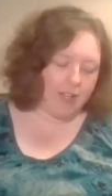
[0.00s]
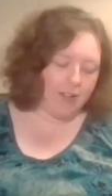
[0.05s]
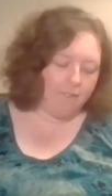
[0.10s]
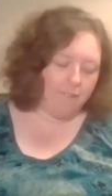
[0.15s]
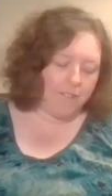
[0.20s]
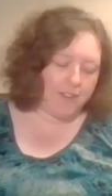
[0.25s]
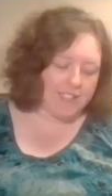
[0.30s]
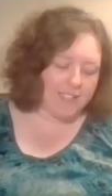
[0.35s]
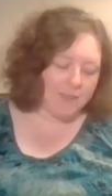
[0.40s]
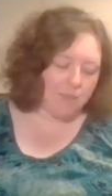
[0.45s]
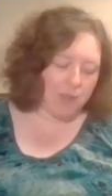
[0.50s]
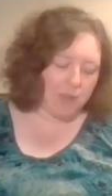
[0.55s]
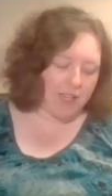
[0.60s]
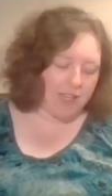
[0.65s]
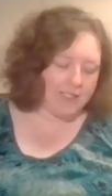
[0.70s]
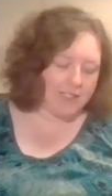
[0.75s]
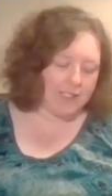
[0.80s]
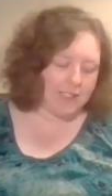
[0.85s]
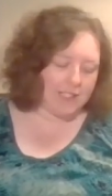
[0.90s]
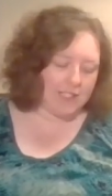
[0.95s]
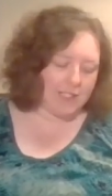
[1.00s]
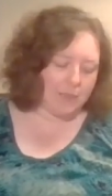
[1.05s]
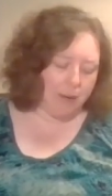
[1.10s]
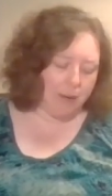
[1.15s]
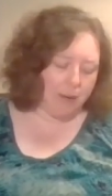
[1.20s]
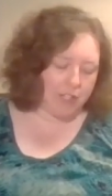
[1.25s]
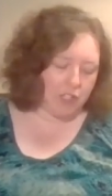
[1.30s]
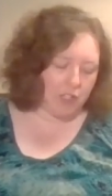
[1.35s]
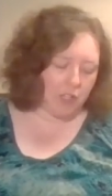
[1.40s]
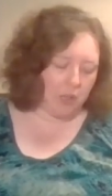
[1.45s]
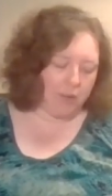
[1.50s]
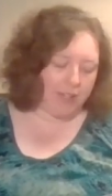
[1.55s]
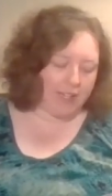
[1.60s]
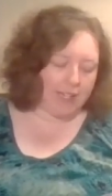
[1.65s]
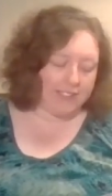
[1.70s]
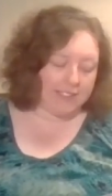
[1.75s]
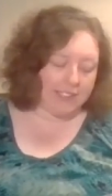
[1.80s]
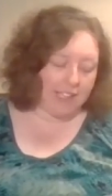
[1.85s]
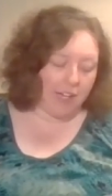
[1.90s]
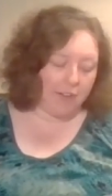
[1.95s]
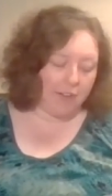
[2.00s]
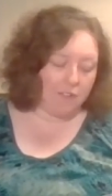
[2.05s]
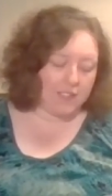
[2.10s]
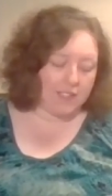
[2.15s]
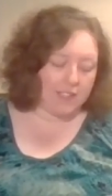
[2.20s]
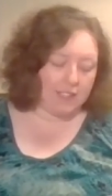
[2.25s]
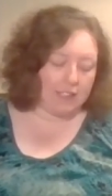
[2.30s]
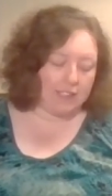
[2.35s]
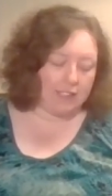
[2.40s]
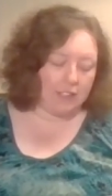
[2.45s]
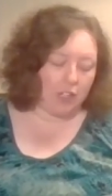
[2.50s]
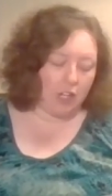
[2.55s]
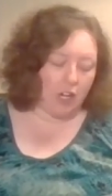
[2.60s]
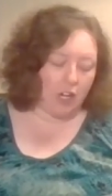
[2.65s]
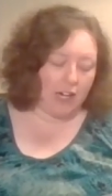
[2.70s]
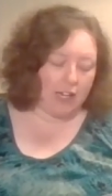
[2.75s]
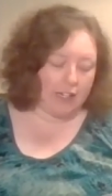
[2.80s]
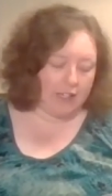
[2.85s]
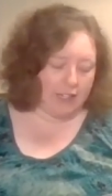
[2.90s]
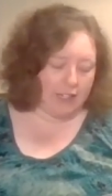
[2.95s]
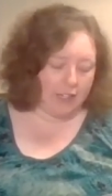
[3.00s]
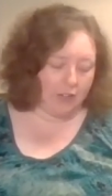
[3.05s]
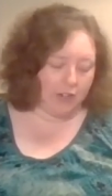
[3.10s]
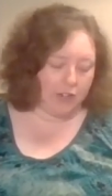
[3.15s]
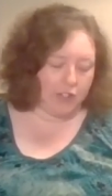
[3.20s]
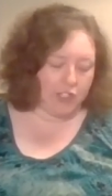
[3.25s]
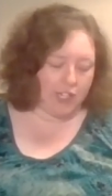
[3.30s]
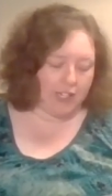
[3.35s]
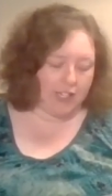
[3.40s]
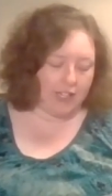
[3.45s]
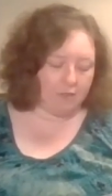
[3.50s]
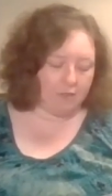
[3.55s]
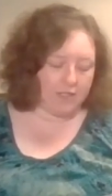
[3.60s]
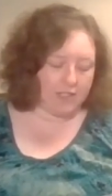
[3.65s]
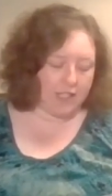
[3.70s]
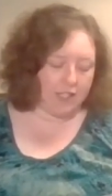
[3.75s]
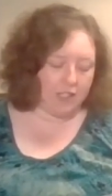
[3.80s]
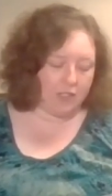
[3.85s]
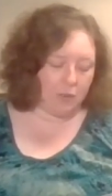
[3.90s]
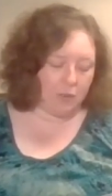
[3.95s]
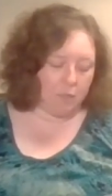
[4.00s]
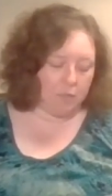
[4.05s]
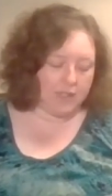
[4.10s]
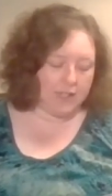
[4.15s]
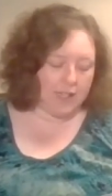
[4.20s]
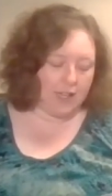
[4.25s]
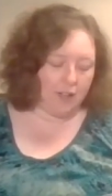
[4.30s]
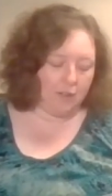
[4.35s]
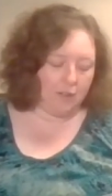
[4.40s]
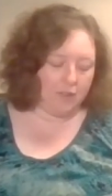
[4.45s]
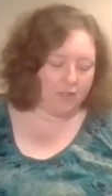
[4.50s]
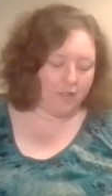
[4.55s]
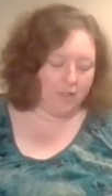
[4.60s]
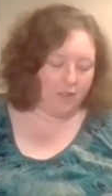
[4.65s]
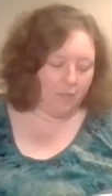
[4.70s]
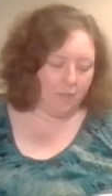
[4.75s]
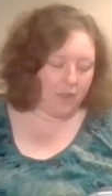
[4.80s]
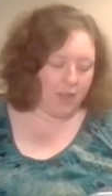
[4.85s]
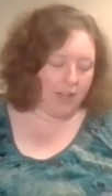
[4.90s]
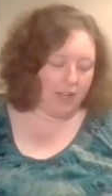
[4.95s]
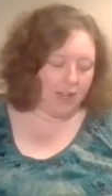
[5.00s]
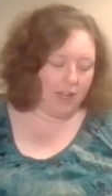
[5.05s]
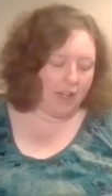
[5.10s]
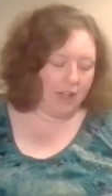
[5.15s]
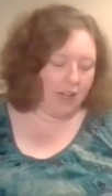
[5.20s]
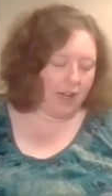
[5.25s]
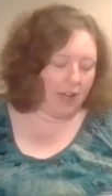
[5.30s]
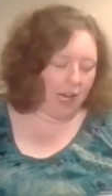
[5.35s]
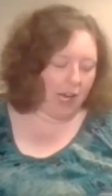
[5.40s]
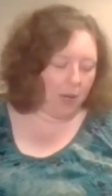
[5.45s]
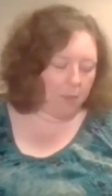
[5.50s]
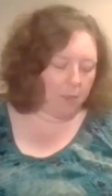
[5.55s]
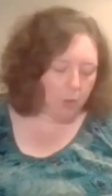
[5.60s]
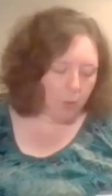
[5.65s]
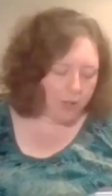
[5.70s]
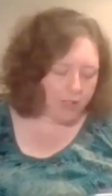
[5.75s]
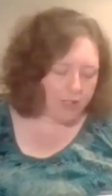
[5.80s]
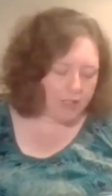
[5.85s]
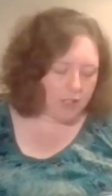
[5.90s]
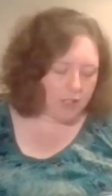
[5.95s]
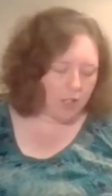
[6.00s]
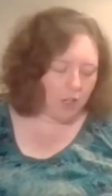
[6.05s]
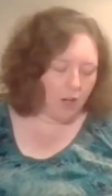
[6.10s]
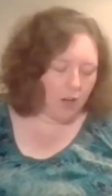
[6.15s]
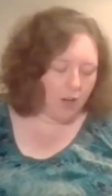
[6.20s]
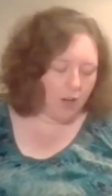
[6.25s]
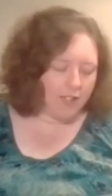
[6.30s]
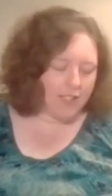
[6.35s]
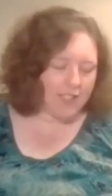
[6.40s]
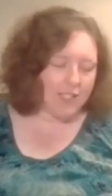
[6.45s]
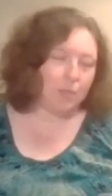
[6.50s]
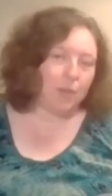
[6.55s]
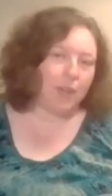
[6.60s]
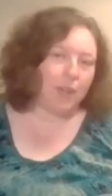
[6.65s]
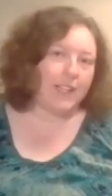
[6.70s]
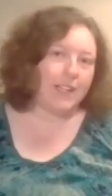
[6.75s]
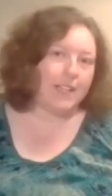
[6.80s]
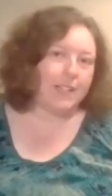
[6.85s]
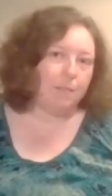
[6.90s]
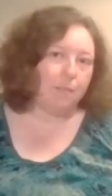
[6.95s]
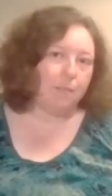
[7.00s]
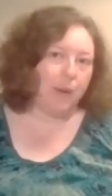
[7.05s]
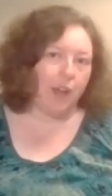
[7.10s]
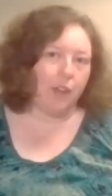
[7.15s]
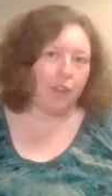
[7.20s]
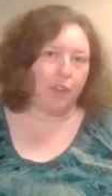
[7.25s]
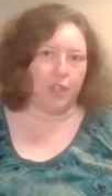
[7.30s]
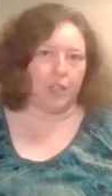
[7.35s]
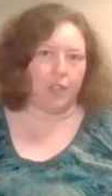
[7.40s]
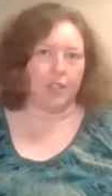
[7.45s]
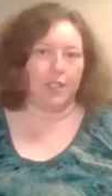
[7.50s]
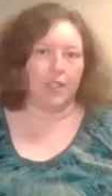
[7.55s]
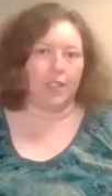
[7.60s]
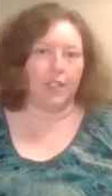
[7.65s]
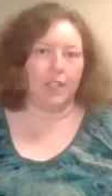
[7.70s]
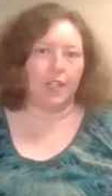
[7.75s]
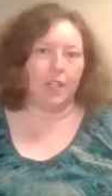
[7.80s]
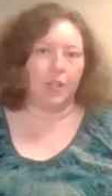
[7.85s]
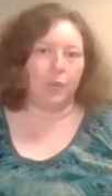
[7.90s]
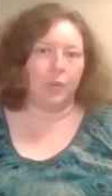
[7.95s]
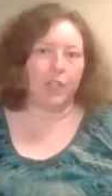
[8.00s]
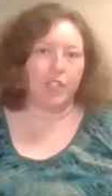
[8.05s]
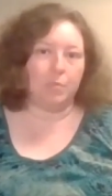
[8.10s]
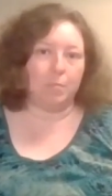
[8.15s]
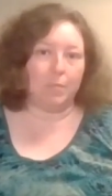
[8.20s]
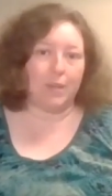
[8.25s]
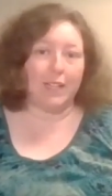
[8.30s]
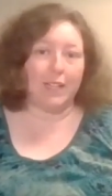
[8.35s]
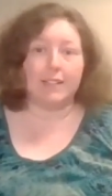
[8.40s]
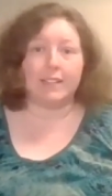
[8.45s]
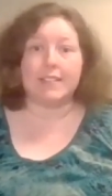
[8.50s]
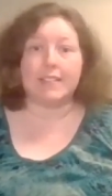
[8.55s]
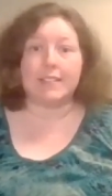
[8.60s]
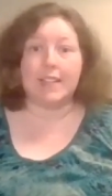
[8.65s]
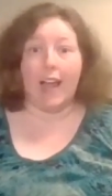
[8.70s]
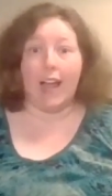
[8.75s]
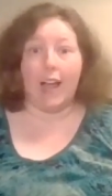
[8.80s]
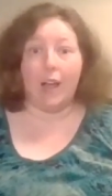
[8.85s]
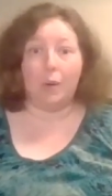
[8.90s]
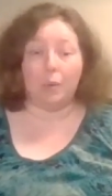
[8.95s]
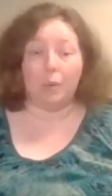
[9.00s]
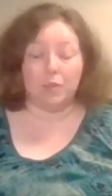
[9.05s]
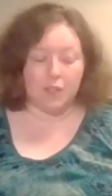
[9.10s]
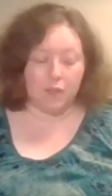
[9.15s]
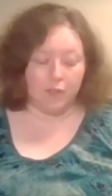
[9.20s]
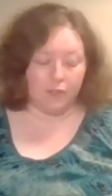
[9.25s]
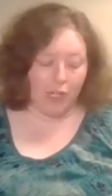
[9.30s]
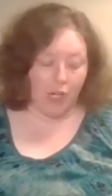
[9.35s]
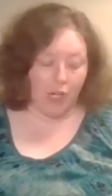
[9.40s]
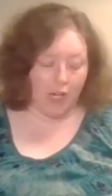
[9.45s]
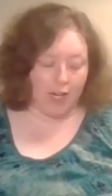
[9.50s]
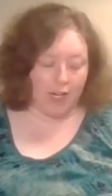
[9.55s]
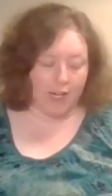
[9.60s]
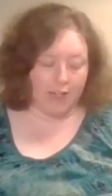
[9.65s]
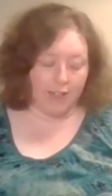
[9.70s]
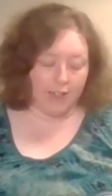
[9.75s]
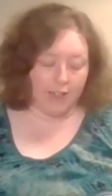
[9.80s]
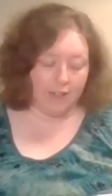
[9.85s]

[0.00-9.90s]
This place is special because I've seen God here, Jacob said to himself. I'm going to call this place Bethel, which means the house of God.